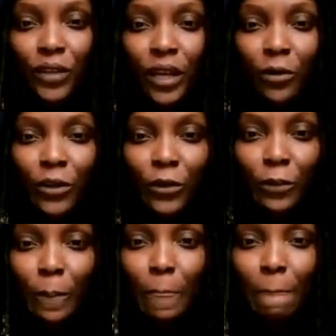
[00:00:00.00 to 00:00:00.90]
How are you?
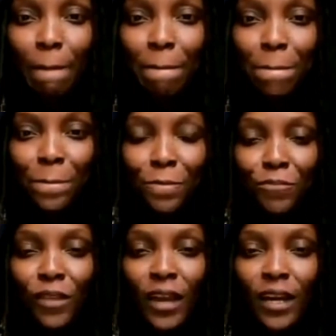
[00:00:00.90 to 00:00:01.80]

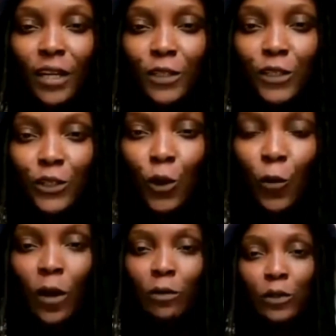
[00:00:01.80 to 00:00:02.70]
Uh,
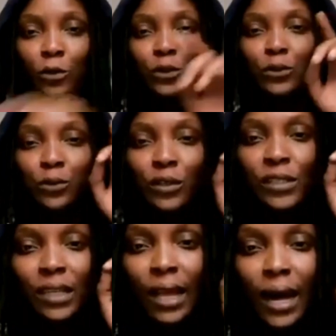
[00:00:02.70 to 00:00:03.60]
so I was going to do
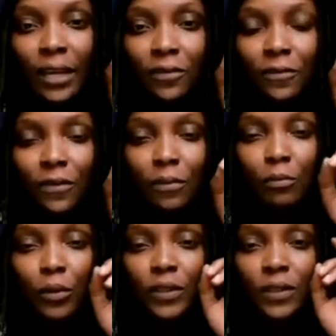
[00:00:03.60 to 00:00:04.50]
this live,
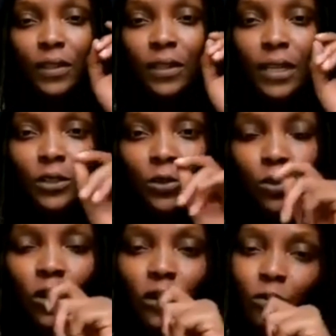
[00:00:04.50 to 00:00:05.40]
but the
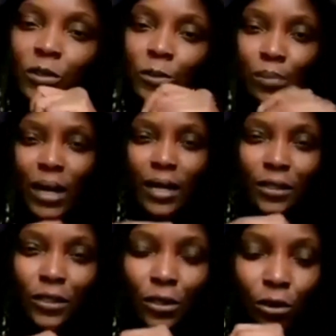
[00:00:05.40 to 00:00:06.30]
network was bad,
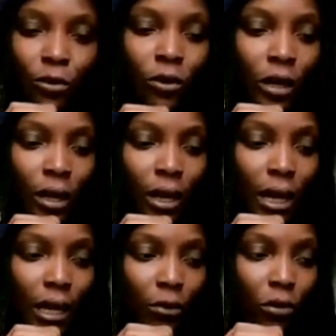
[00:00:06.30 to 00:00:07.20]
so
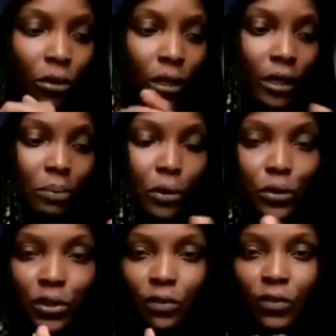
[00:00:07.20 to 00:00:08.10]
I will uh,
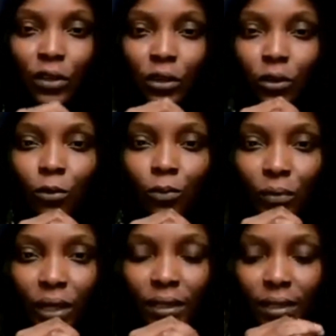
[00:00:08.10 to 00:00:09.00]
post a video
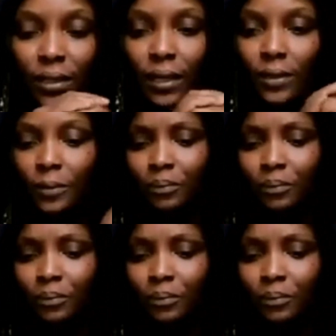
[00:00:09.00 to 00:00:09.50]
instead.